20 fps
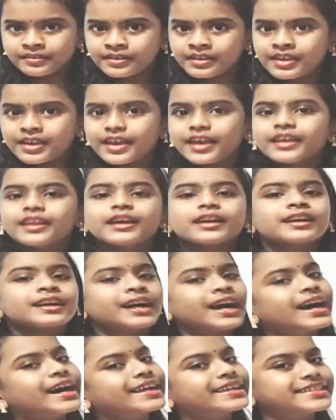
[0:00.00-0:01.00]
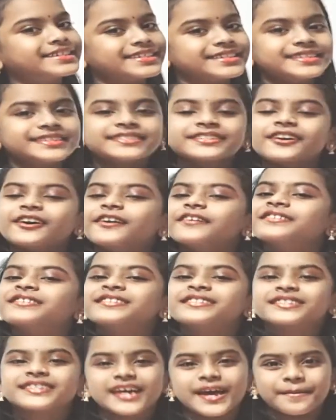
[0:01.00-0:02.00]
and the contents of
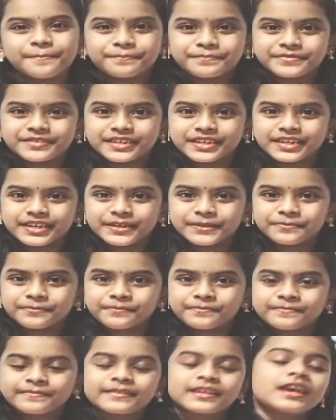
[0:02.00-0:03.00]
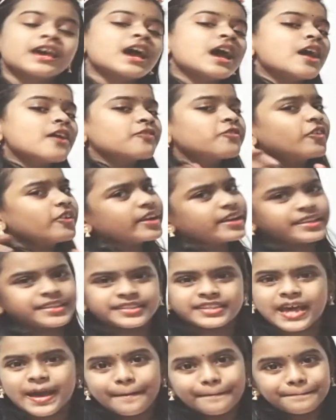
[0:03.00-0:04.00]
something. For
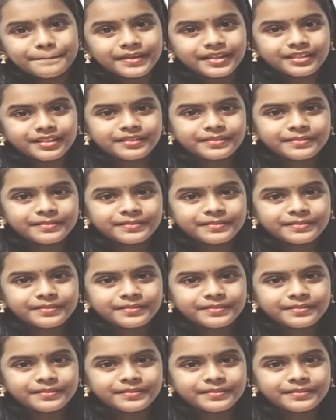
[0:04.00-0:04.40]
example,